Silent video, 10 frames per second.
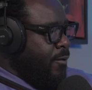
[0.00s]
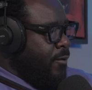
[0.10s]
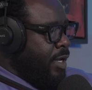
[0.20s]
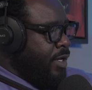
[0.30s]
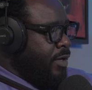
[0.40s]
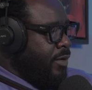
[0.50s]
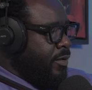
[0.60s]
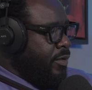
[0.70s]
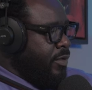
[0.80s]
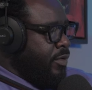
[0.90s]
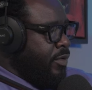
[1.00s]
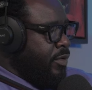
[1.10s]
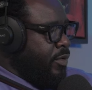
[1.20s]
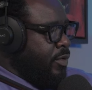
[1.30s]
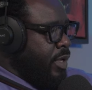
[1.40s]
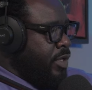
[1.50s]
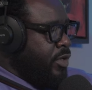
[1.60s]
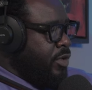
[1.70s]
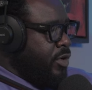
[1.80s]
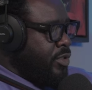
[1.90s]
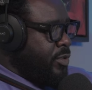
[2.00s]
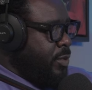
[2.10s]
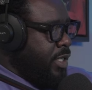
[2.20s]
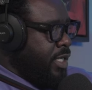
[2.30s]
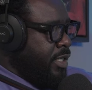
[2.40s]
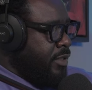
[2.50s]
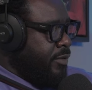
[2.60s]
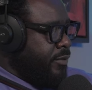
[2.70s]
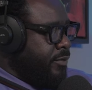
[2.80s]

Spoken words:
when you're speaking,